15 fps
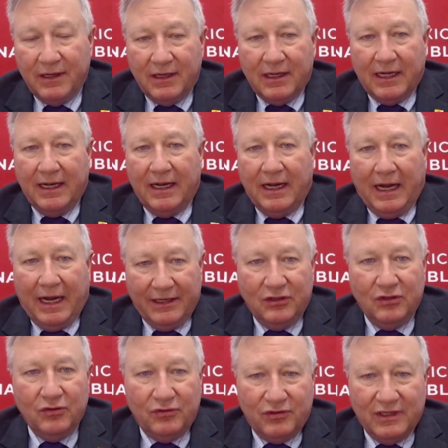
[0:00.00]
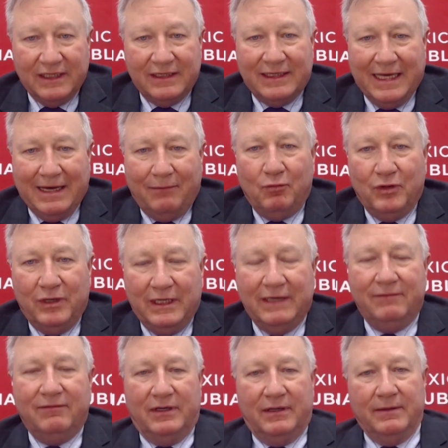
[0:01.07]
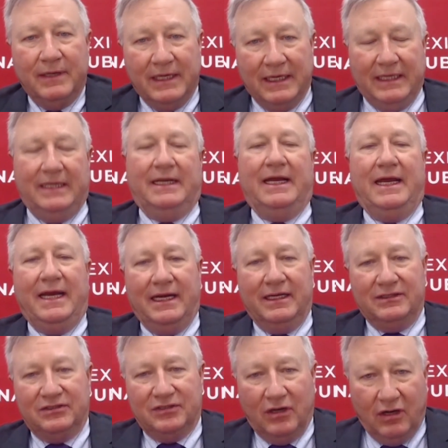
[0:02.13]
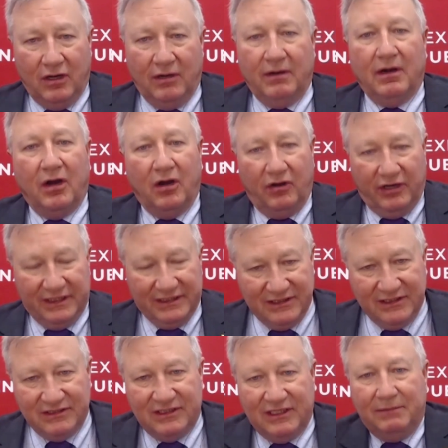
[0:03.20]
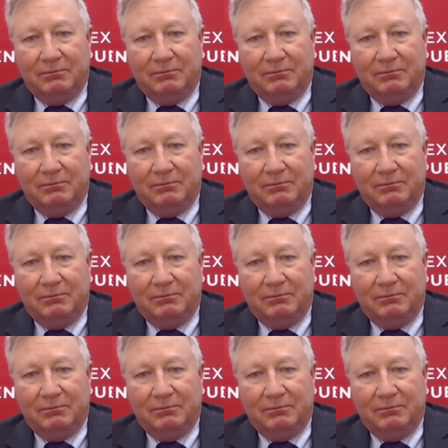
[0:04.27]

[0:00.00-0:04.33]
Uh, I do think that would even enhance our, our existing